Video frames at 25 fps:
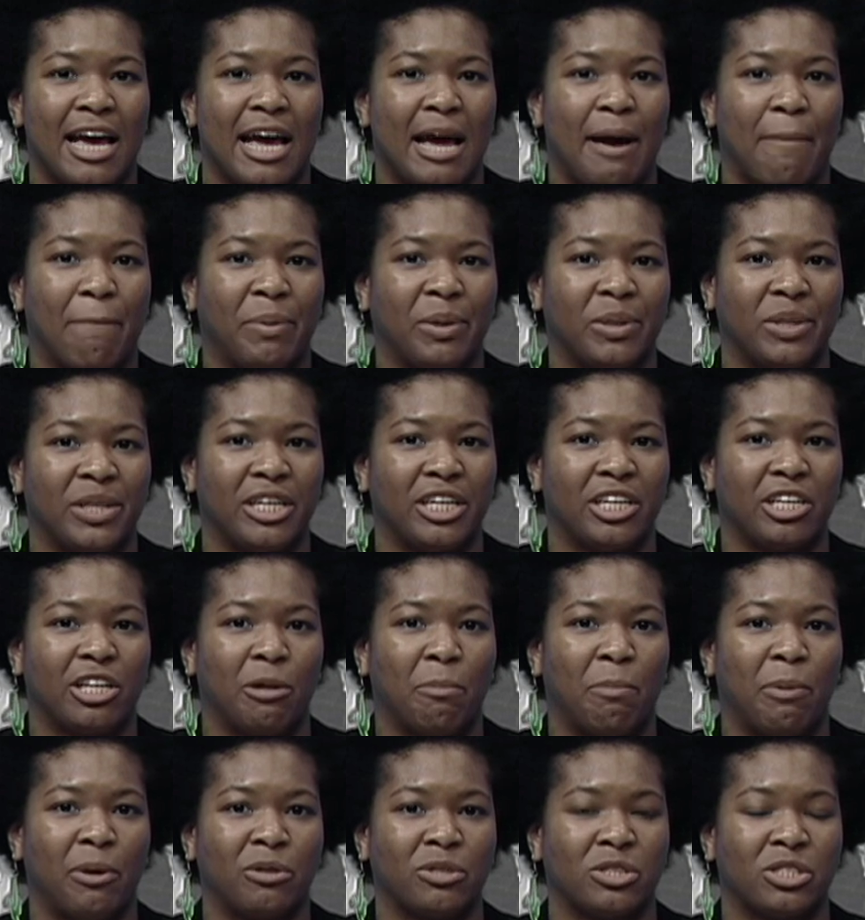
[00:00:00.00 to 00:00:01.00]
and
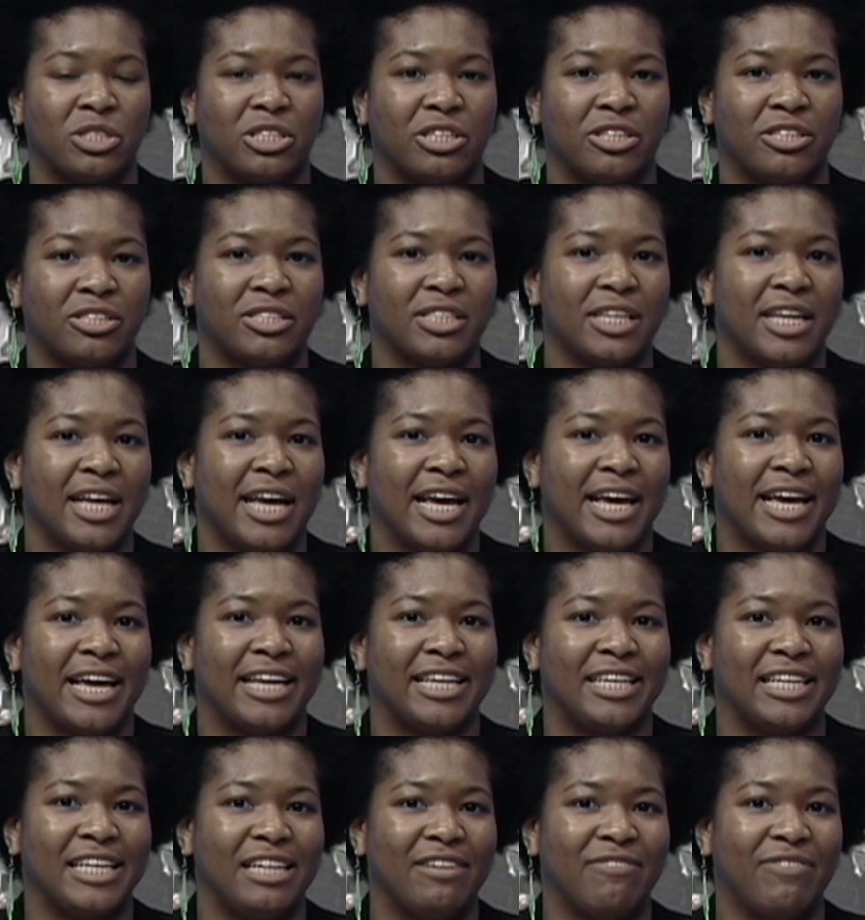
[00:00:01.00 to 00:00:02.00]
political posters
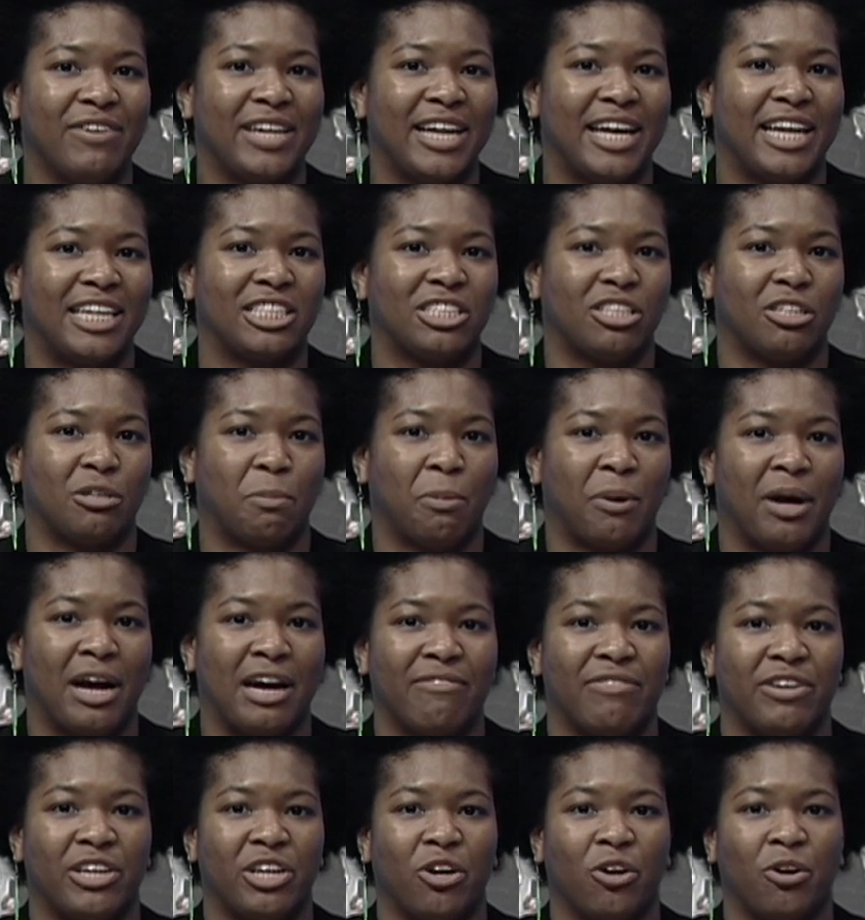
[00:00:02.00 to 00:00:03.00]
and even enter
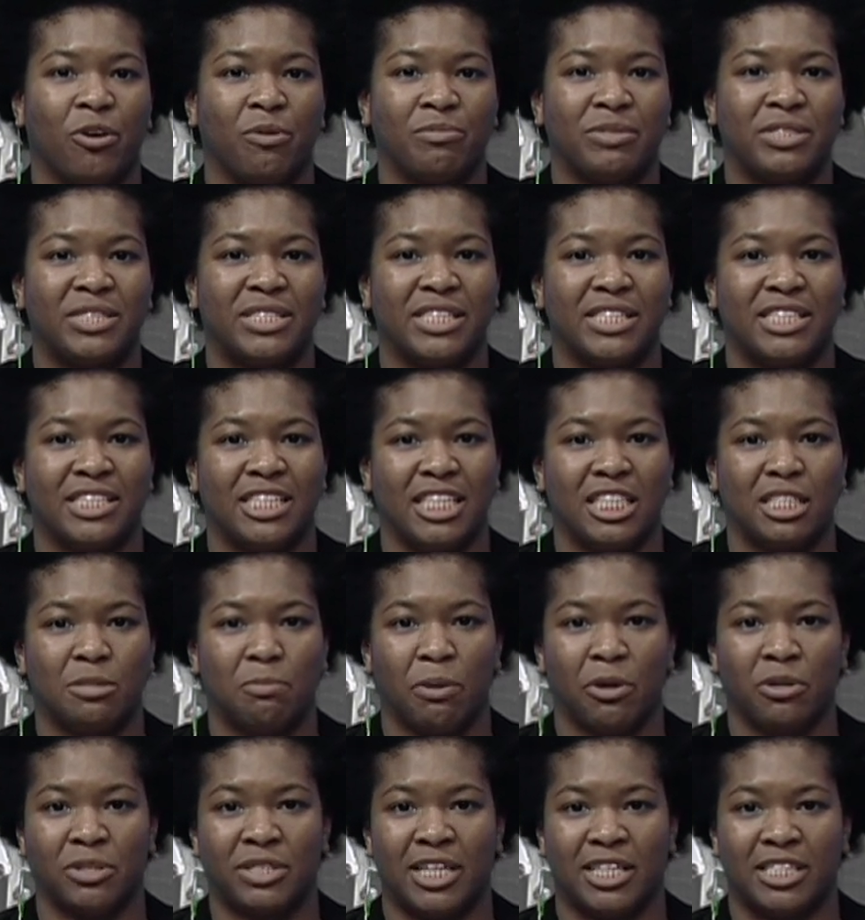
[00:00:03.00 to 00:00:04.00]
private homes to seize
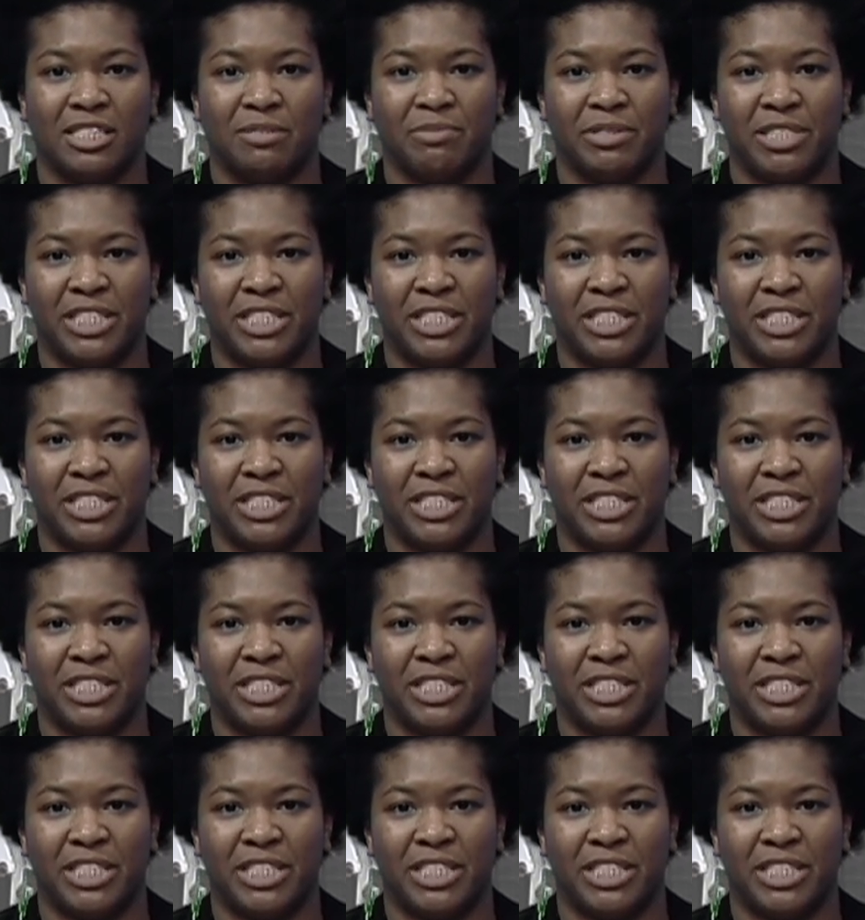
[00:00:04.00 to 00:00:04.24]
protest